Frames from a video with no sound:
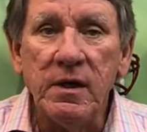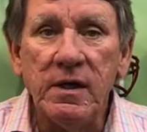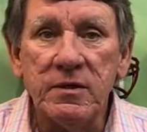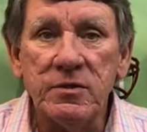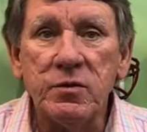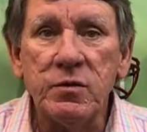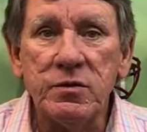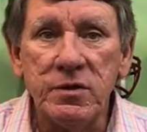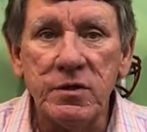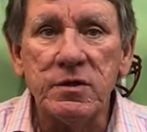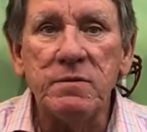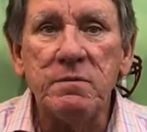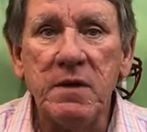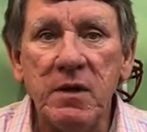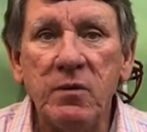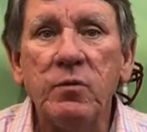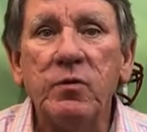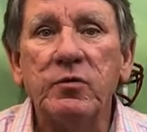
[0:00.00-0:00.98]
And so in just a
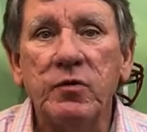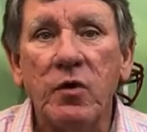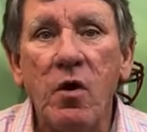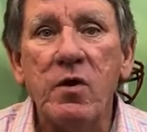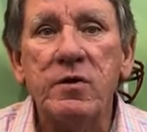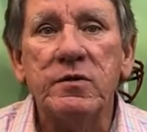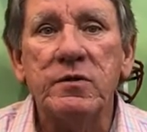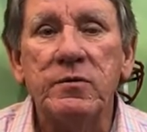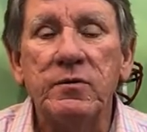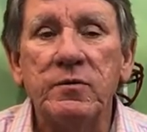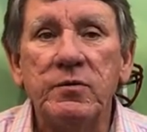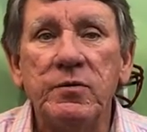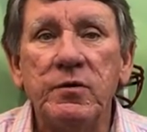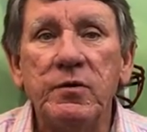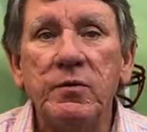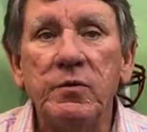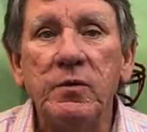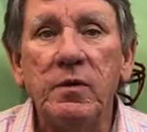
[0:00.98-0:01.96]
minute, we'll talk to,
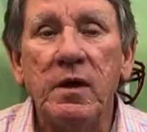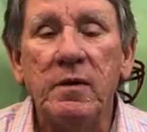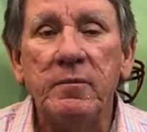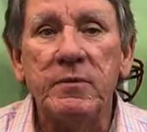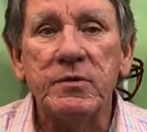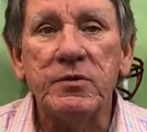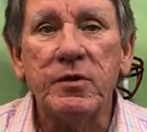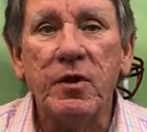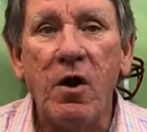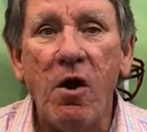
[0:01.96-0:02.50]
to uh, Mr.